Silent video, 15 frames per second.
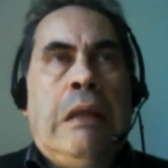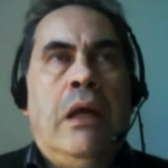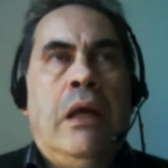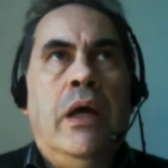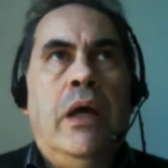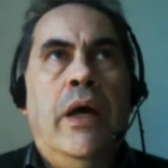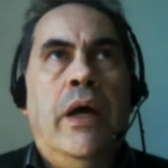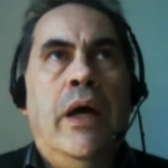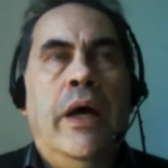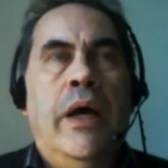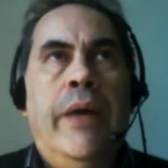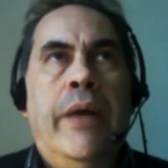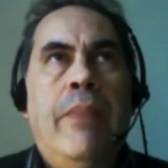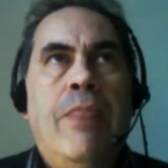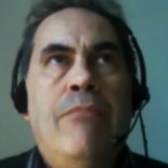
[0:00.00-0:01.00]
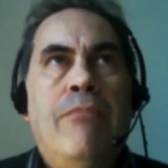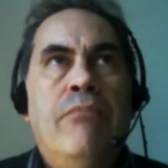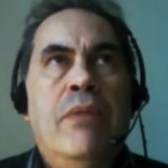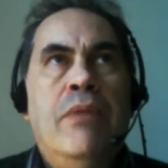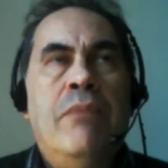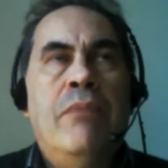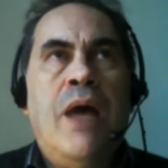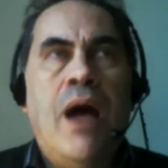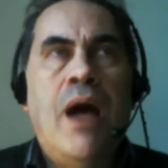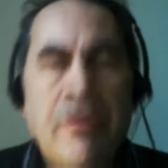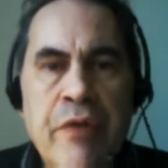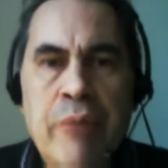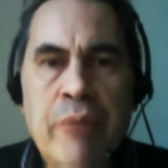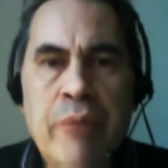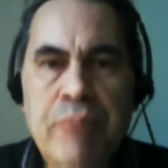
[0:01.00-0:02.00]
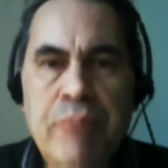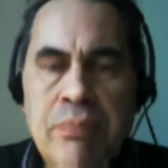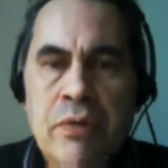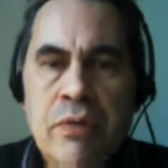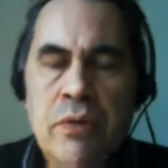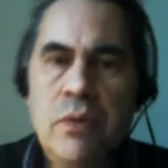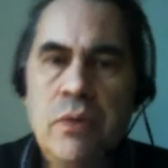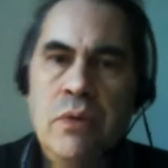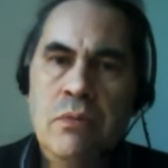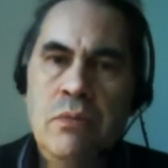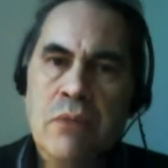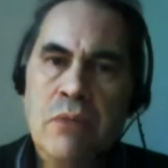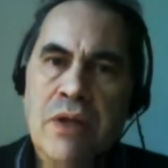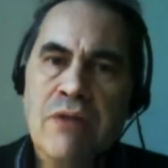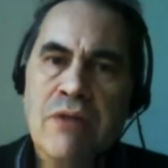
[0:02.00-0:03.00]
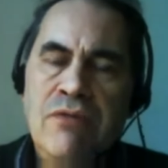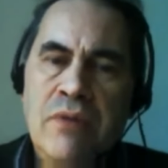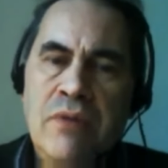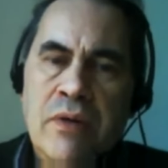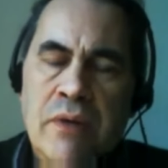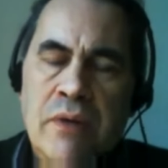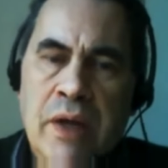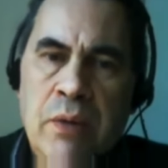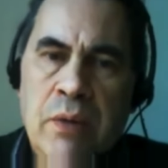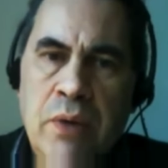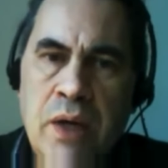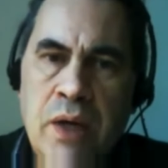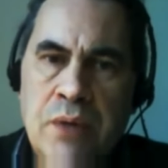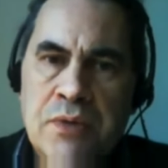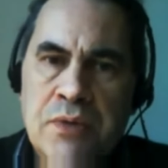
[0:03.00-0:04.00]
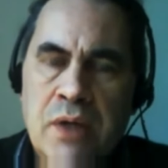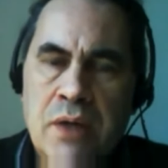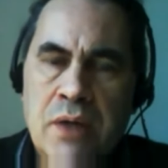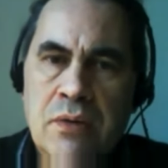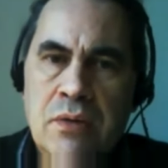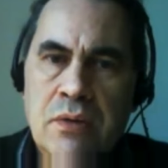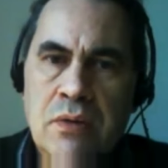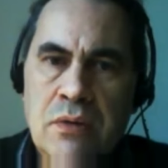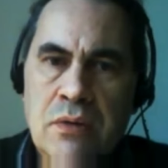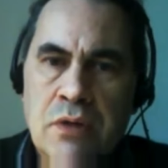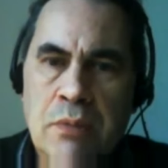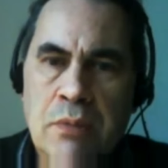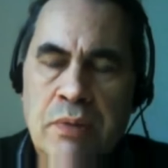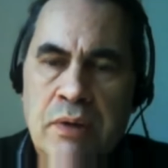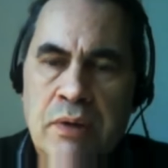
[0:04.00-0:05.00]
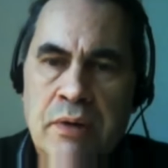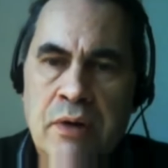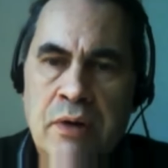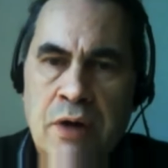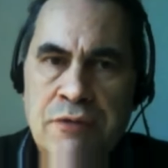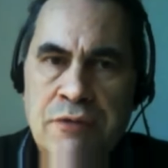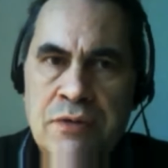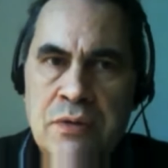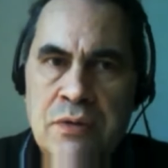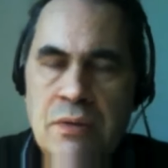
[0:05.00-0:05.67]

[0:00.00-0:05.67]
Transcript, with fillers: uh, other people you can meaningfully connect with outside your, your typical graphs, mm-hmm.